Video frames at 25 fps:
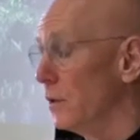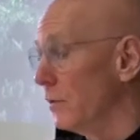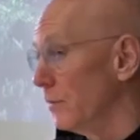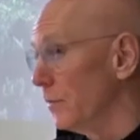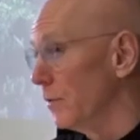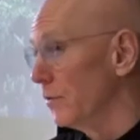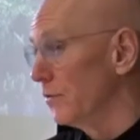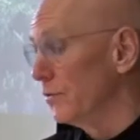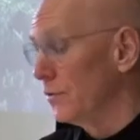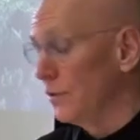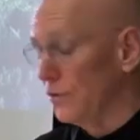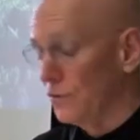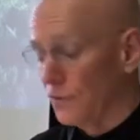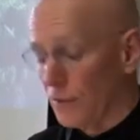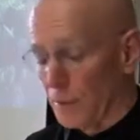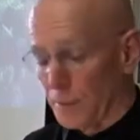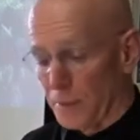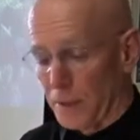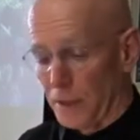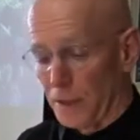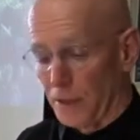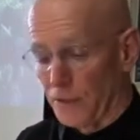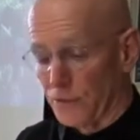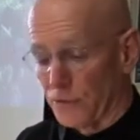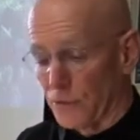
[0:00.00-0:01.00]
university
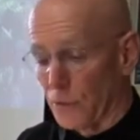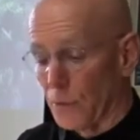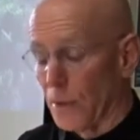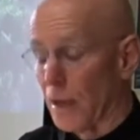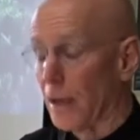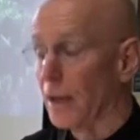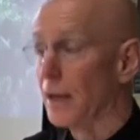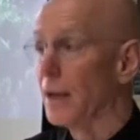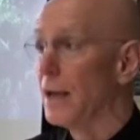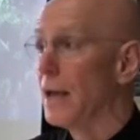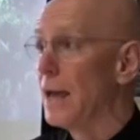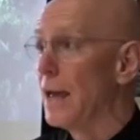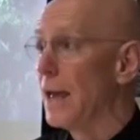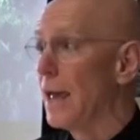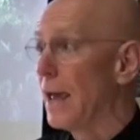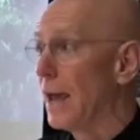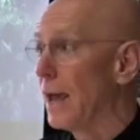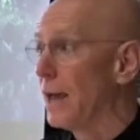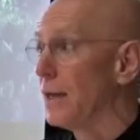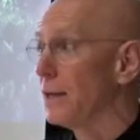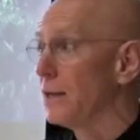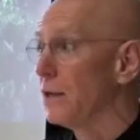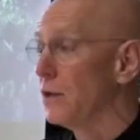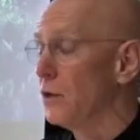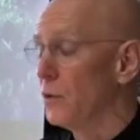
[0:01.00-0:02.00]
seminary and so on,
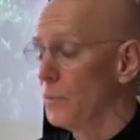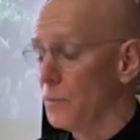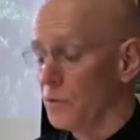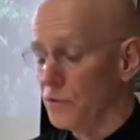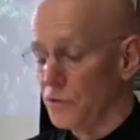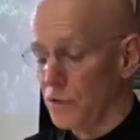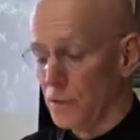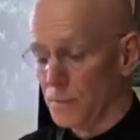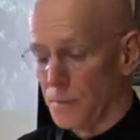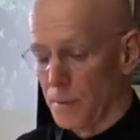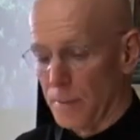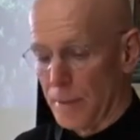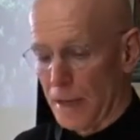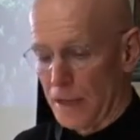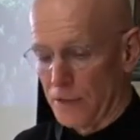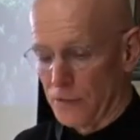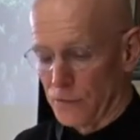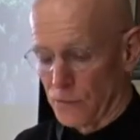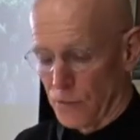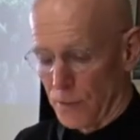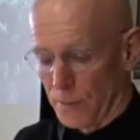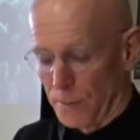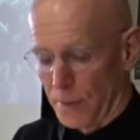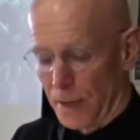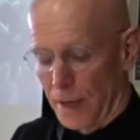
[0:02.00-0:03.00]
and the Hill Museum and
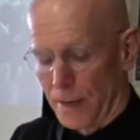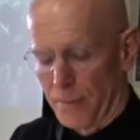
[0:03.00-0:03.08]
Manuscript